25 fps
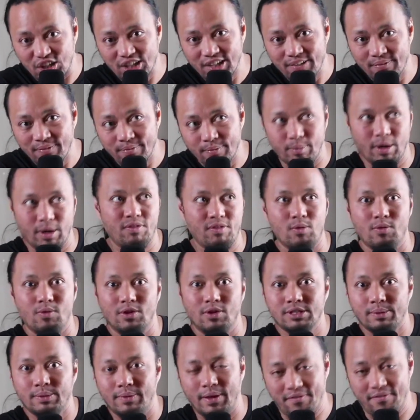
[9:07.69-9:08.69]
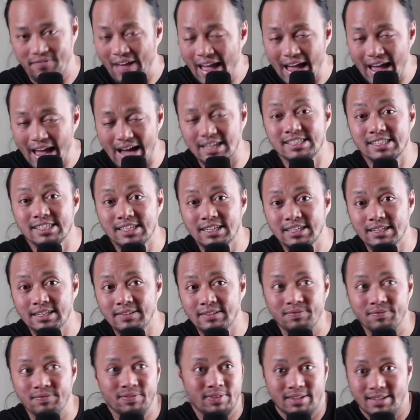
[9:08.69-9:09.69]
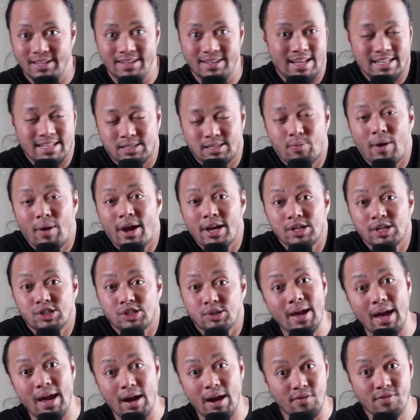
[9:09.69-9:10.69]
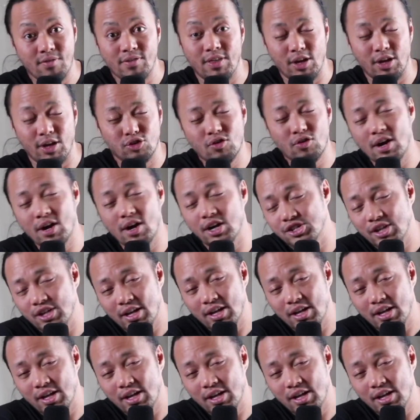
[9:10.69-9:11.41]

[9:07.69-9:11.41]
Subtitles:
But if you want something fast, then that's the price you pay. Everything is rushed.